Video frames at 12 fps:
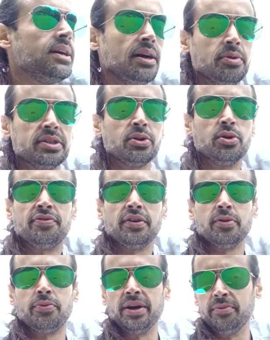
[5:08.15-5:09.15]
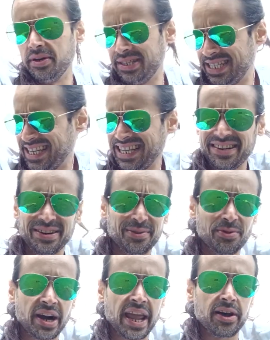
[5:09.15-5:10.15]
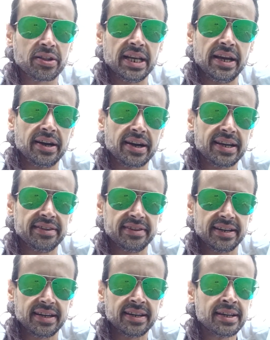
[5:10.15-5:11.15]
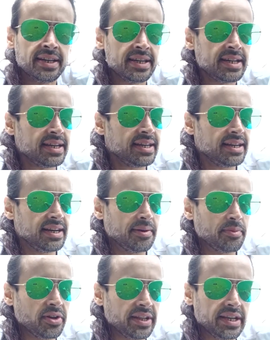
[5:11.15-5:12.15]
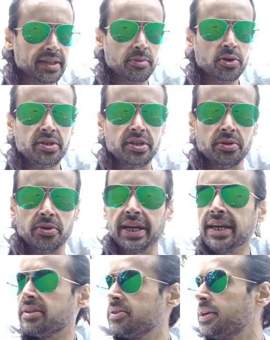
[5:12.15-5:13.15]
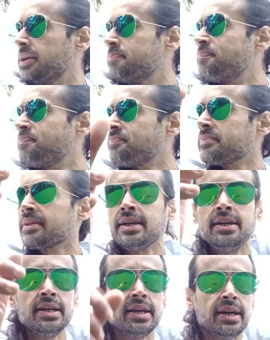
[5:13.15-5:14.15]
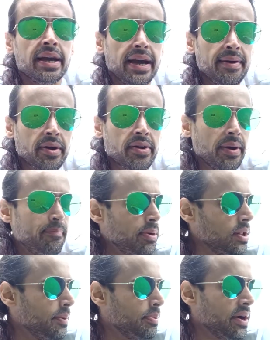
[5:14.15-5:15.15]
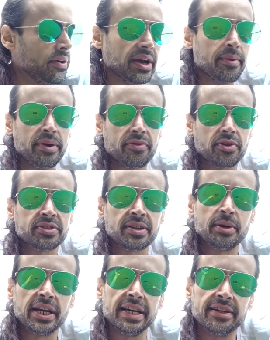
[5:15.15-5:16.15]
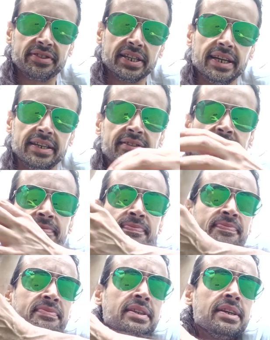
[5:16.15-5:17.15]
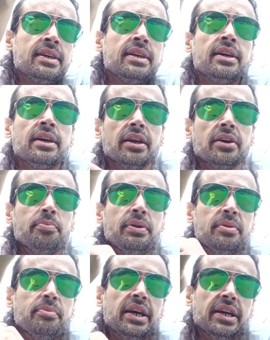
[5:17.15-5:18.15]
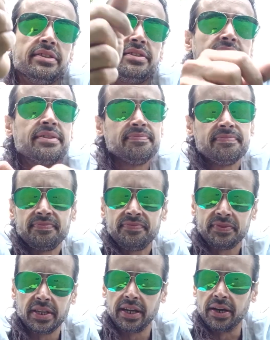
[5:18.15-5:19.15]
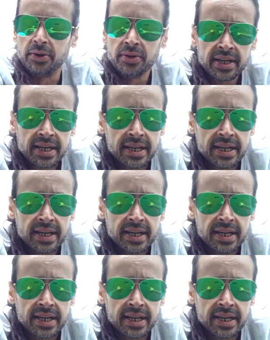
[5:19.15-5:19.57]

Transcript: I will do a full web, you know, workout later because uh, I'm really in the mood to get to the hammer grip pull up area before somebody else does. You'd be amazed, you know.